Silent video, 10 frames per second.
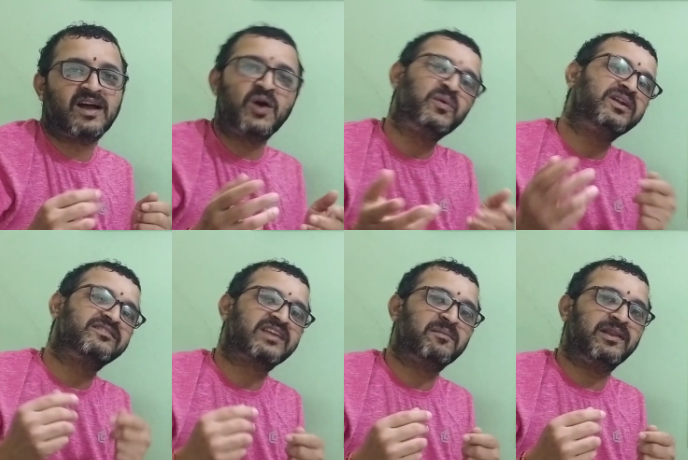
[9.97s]
How it
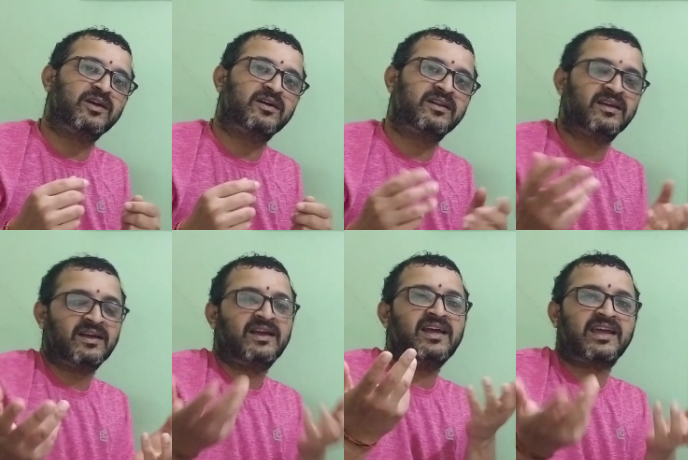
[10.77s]
is chameleon?
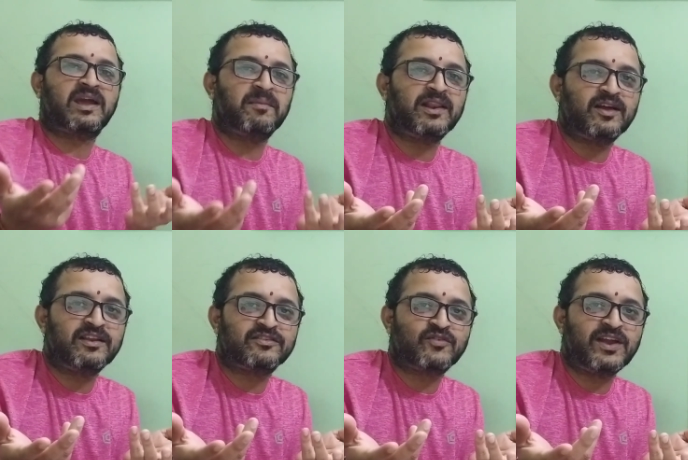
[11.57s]
Chameleon
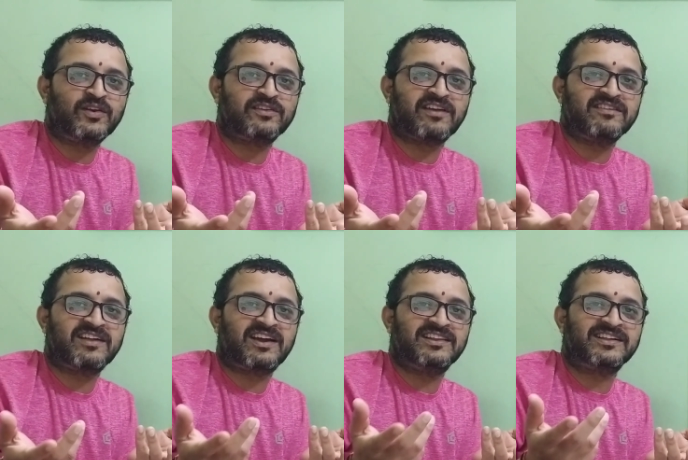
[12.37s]
is going to change
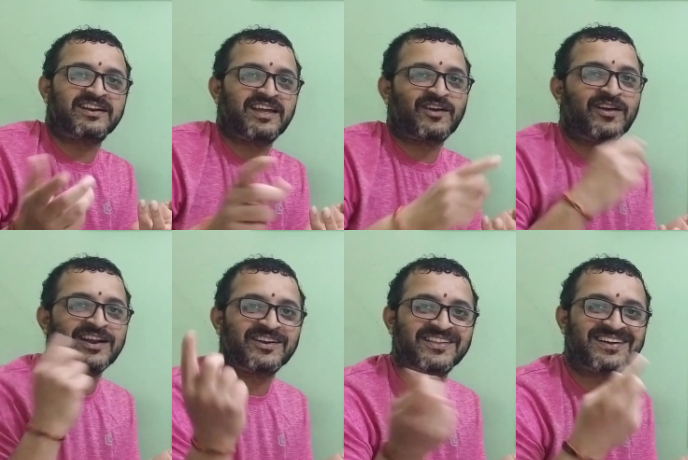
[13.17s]
the color
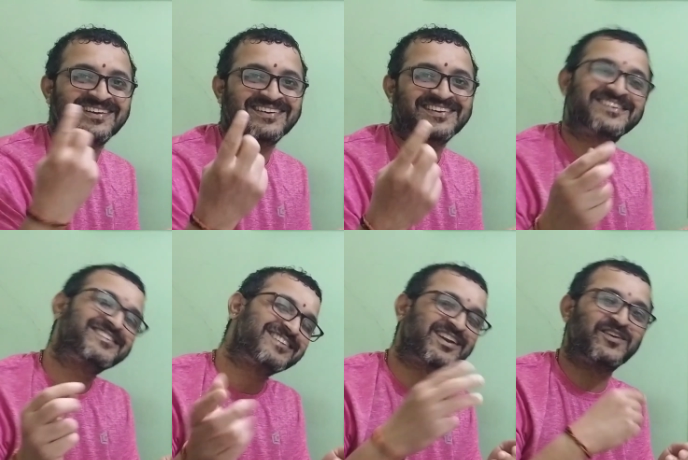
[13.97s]
according to the
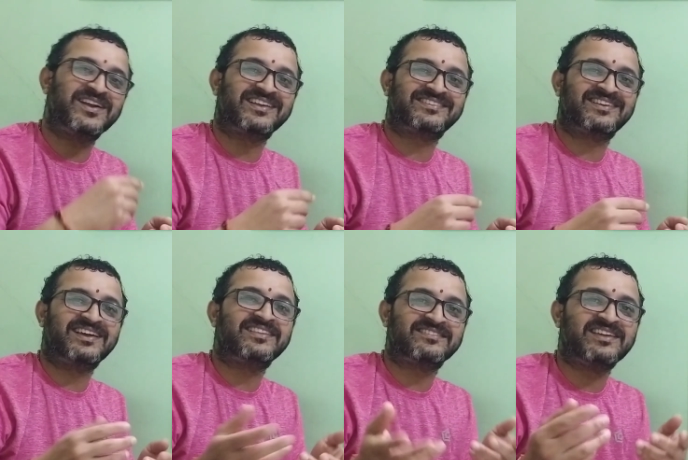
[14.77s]
surroundings.
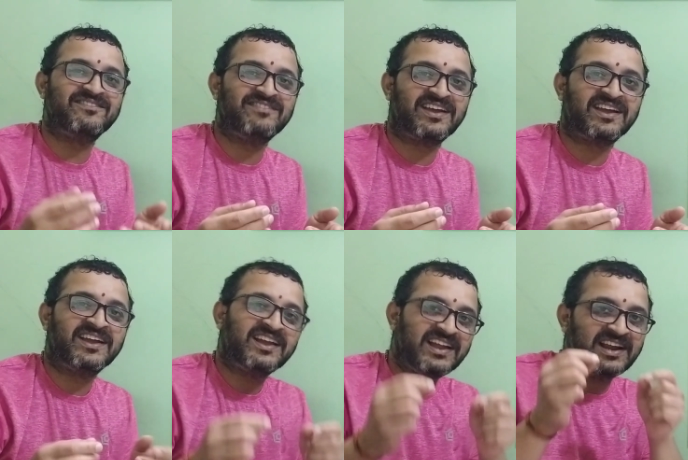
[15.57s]
In the same
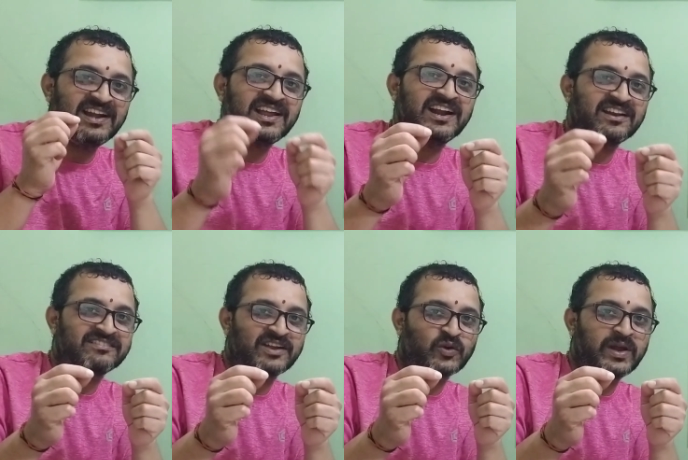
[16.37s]
way,
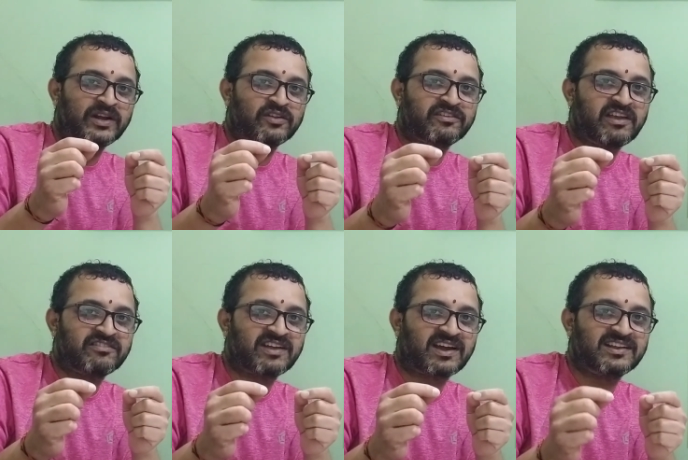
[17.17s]
indicators are going to
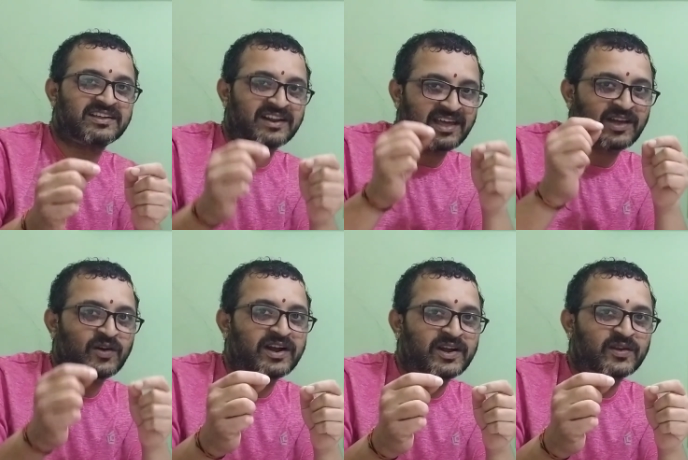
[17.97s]
change the color
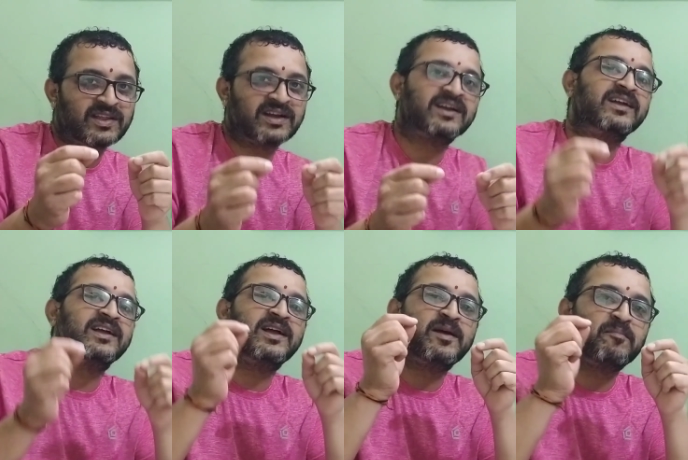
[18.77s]
according to the
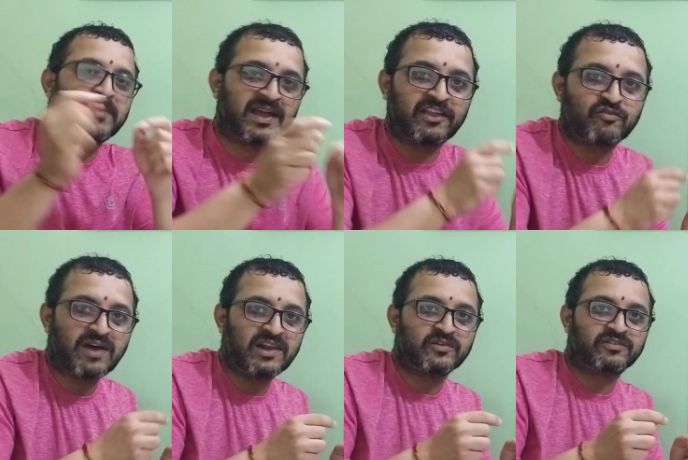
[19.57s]
pH
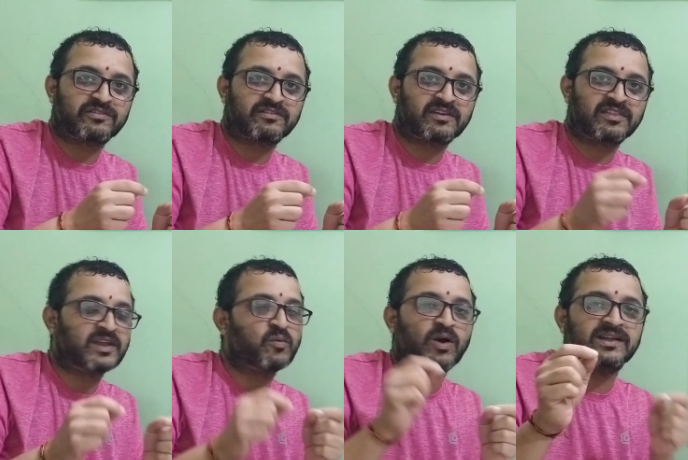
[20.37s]
values.
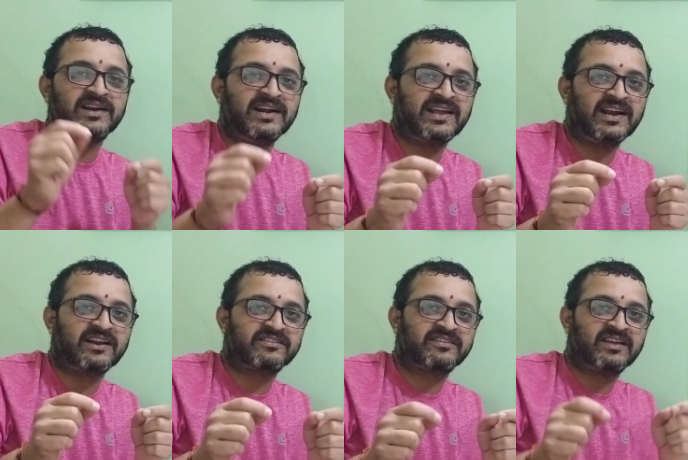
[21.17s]
Then what are
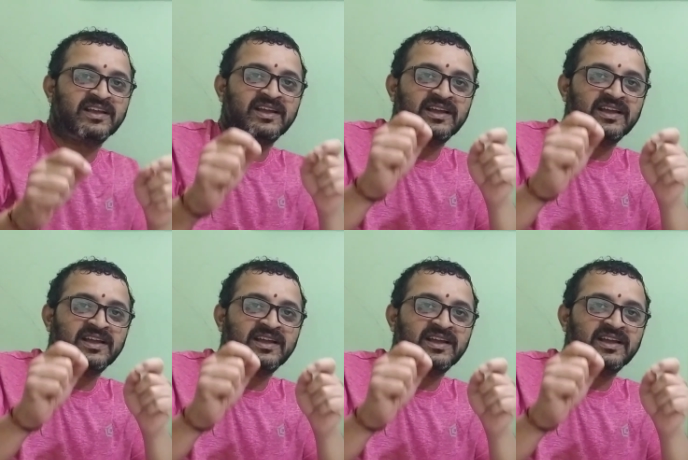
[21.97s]
indicators?